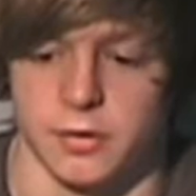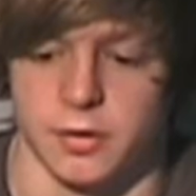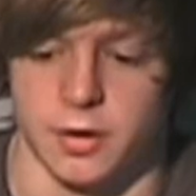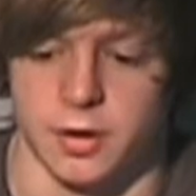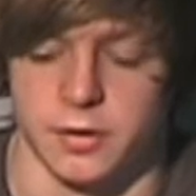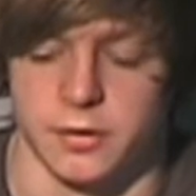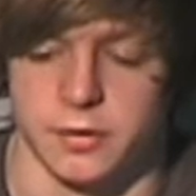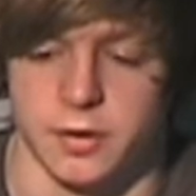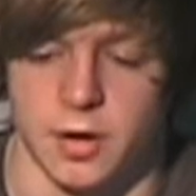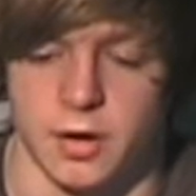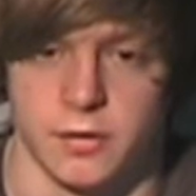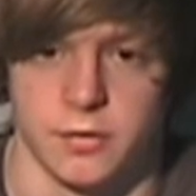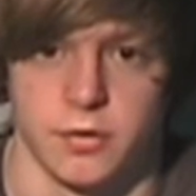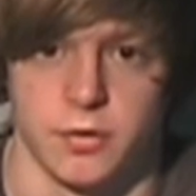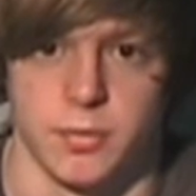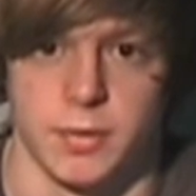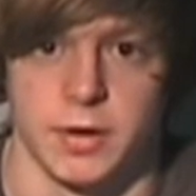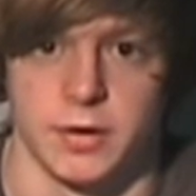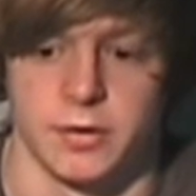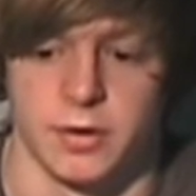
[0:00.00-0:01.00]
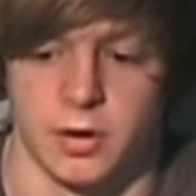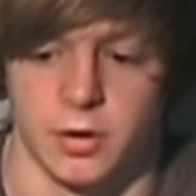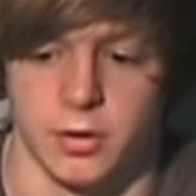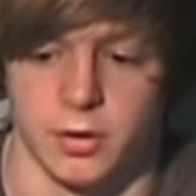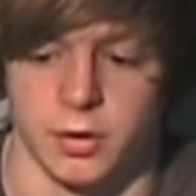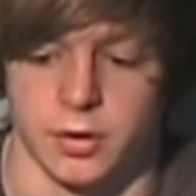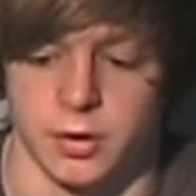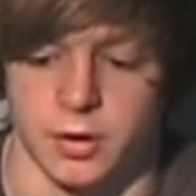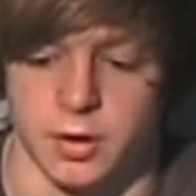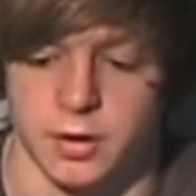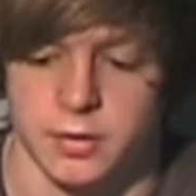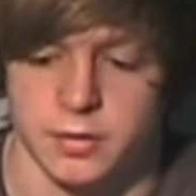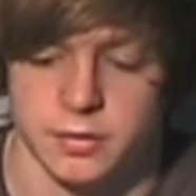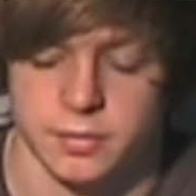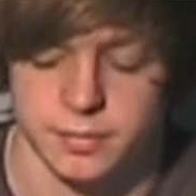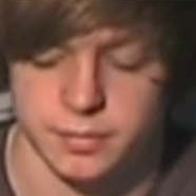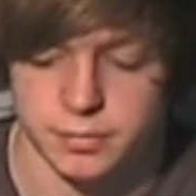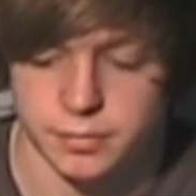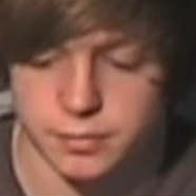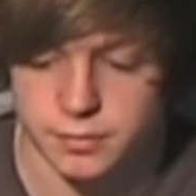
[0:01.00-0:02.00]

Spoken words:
that's a nice touch that makes it look nice.